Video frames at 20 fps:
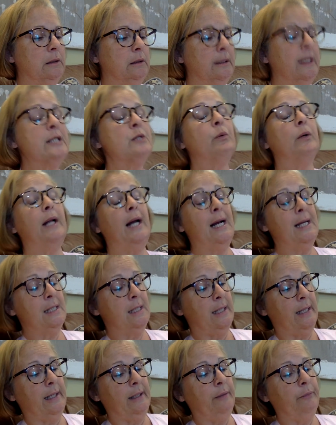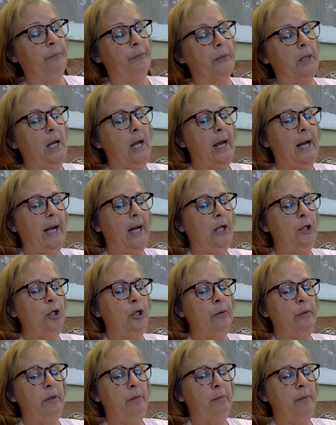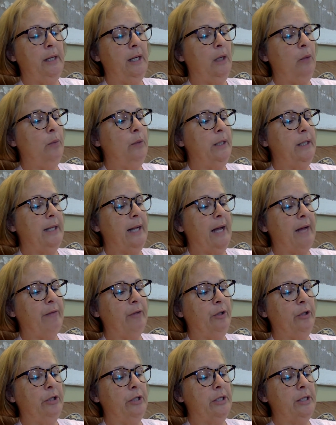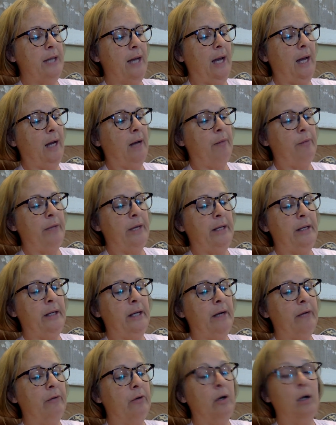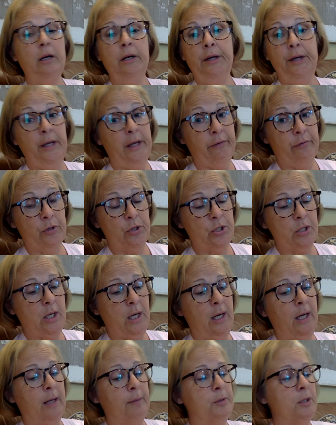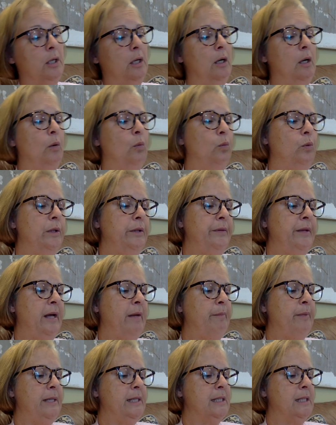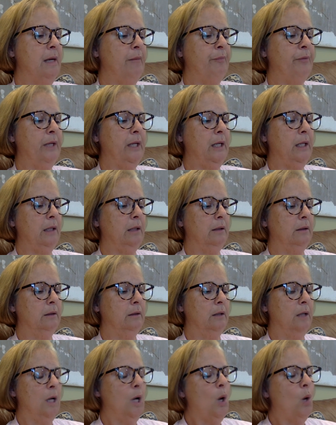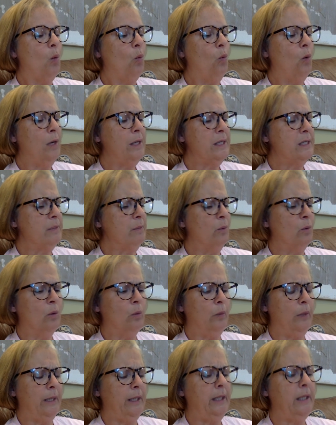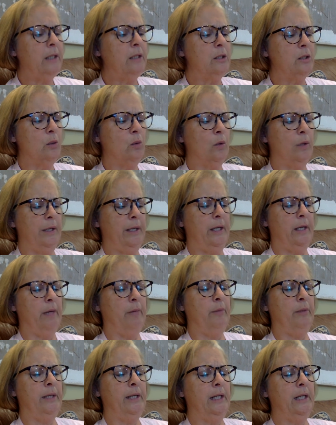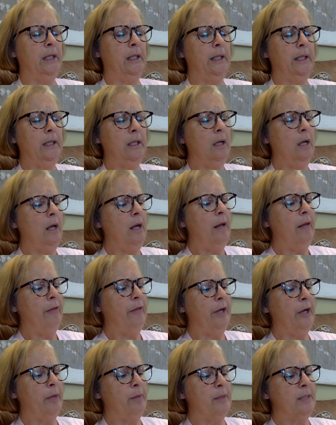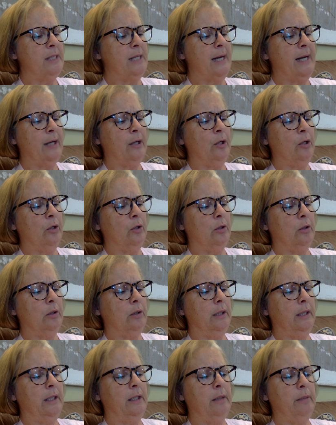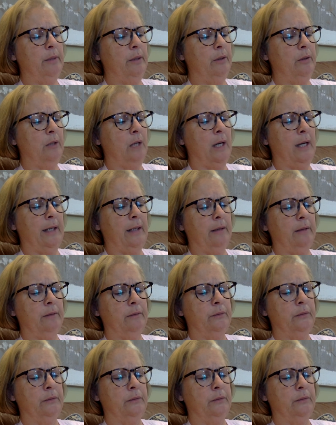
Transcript: That's what I say. And you and me, we could have a good time that never, never stopped. Wouldn't that be something? Once more, Winnie adored him, kneeling there beside her in the moonlight.